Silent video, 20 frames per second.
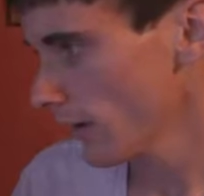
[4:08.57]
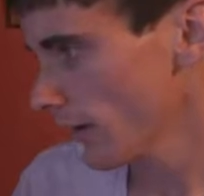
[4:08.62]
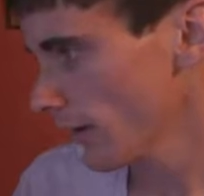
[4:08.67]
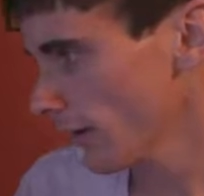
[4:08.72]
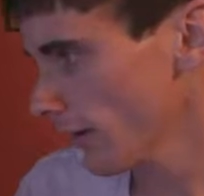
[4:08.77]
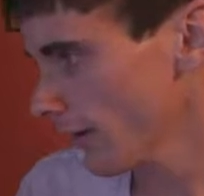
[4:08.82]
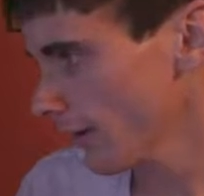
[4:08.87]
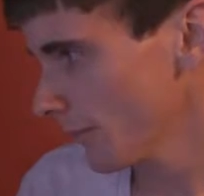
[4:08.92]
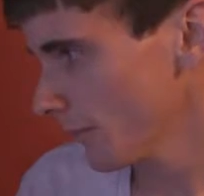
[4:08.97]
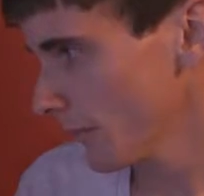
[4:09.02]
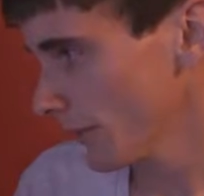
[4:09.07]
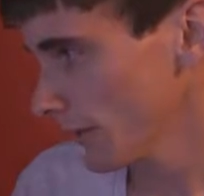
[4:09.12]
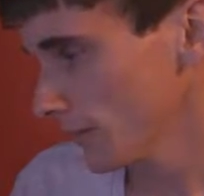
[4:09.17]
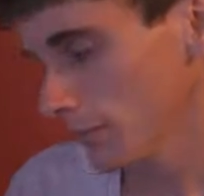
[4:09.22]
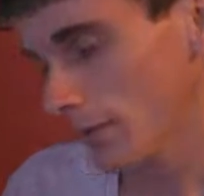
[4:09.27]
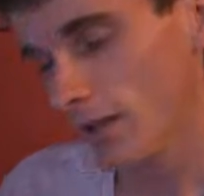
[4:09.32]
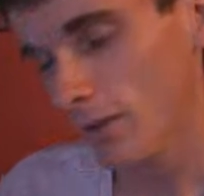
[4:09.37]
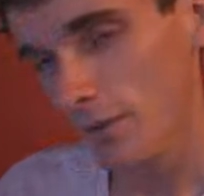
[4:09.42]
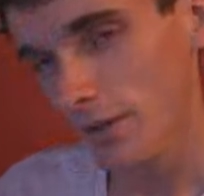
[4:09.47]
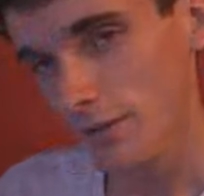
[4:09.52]

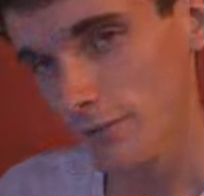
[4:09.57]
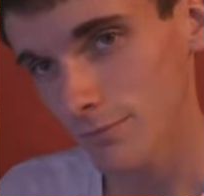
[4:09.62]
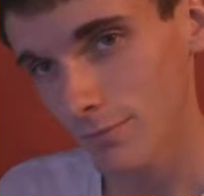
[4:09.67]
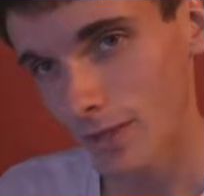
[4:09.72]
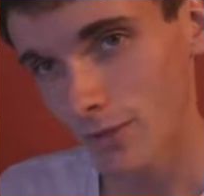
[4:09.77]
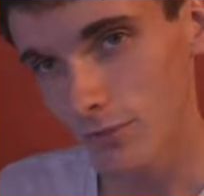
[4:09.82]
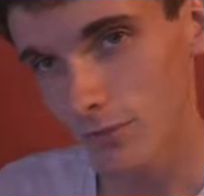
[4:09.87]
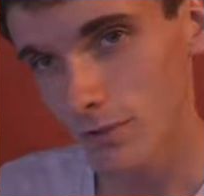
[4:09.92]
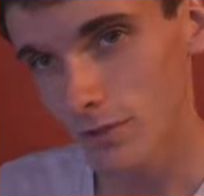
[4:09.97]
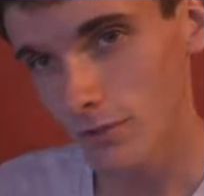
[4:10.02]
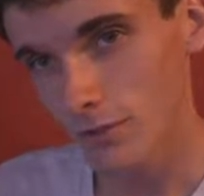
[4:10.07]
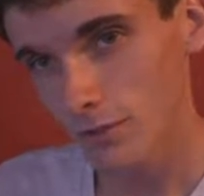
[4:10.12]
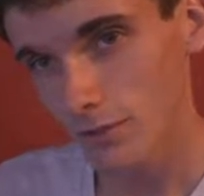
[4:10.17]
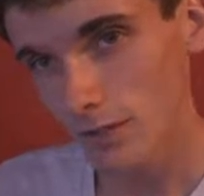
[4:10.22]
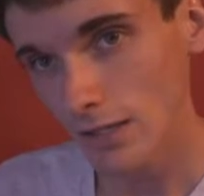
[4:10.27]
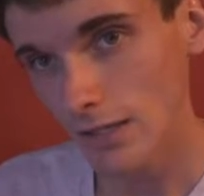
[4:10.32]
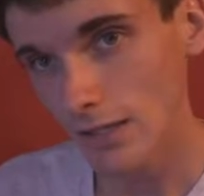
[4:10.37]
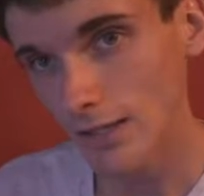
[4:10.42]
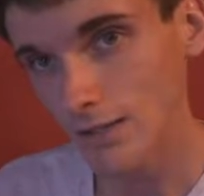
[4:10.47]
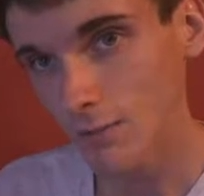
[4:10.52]
And by the way, as you can
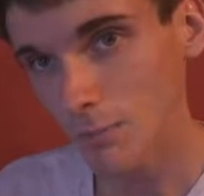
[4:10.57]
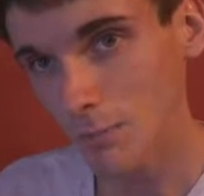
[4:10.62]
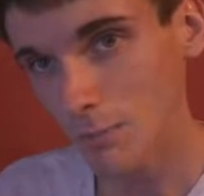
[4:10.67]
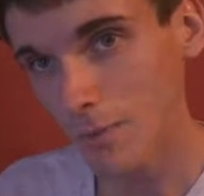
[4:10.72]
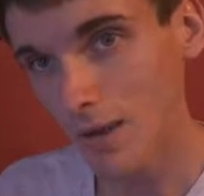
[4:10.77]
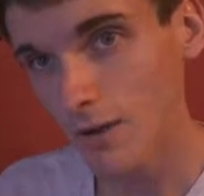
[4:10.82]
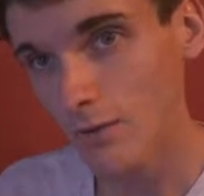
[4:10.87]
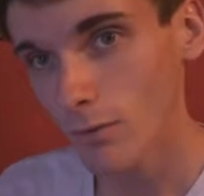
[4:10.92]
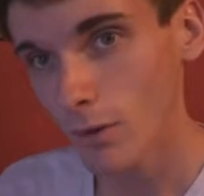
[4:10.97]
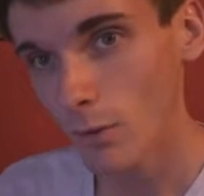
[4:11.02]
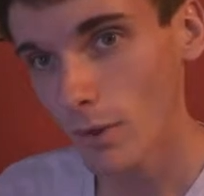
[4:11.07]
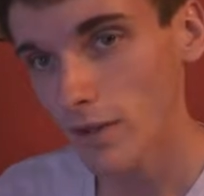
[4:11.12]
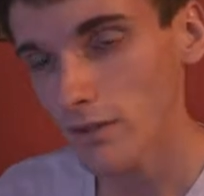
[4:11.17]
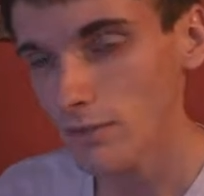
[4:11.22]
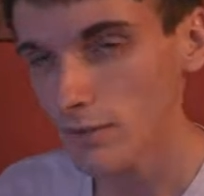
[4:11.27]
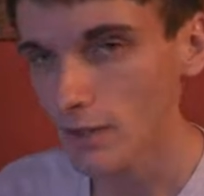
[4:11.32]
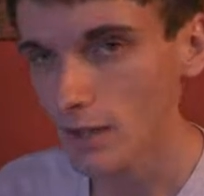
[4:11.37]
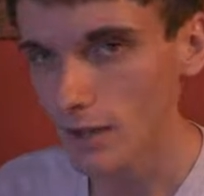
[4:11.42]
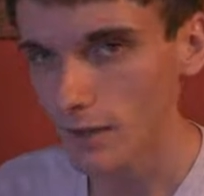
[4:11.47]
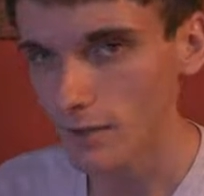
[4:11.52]
see, it's
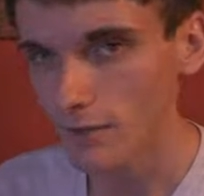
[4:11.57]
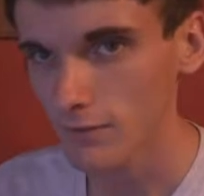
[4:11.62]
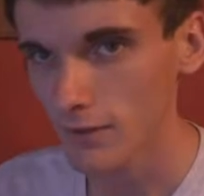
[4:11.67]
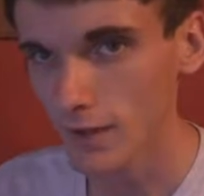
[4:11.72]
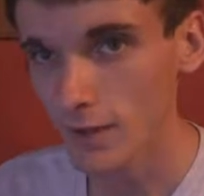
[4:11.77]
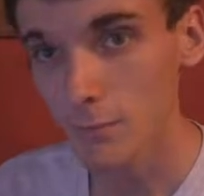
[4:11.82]
MicroATX.